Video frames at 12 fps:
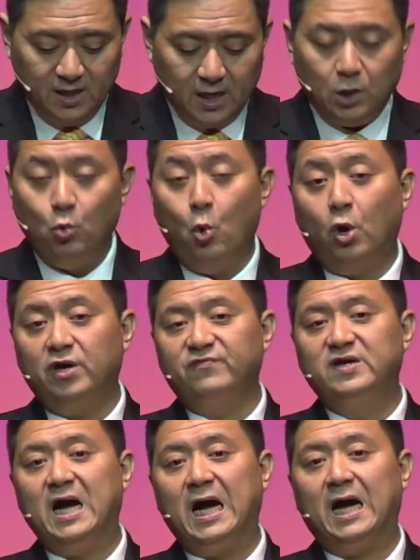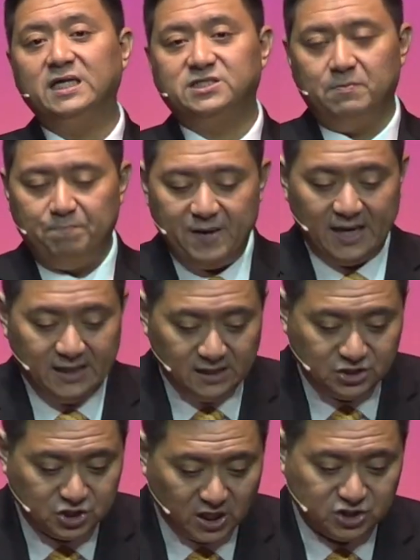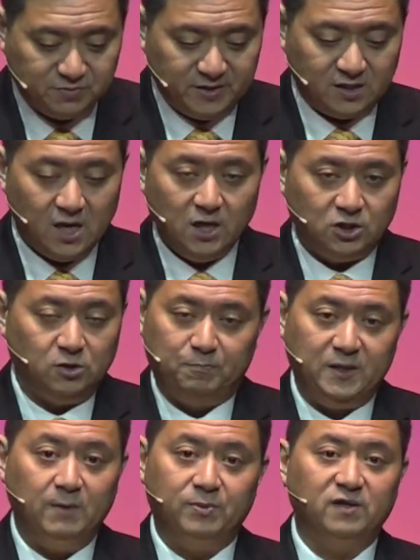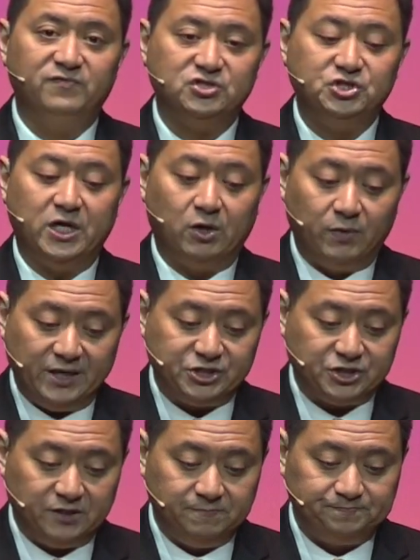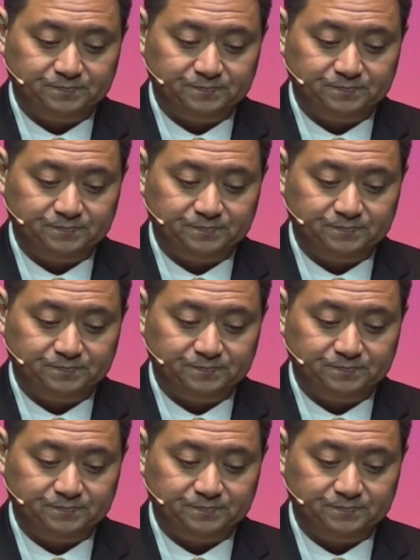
and warn of God's impending judgment to the people of his generation.